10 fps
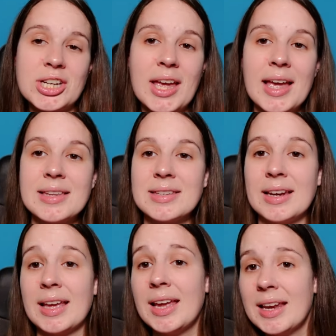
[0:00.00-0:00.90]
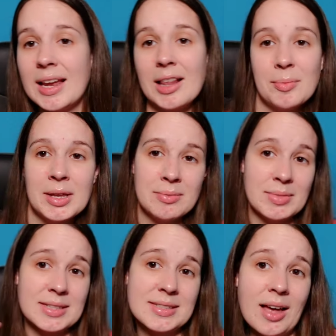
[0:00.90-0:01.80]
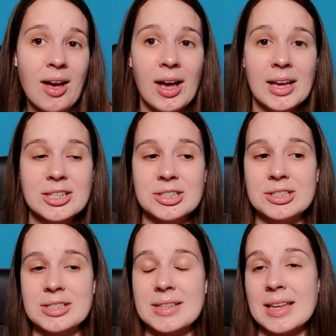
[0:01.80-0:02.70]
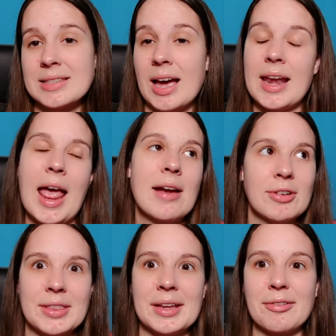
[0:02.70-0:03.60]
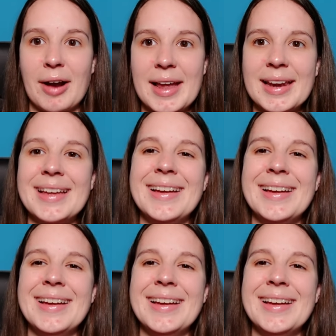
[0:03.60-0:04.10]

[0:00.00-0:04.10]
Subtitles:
case and a heating element and massage and just, it's got everything, right?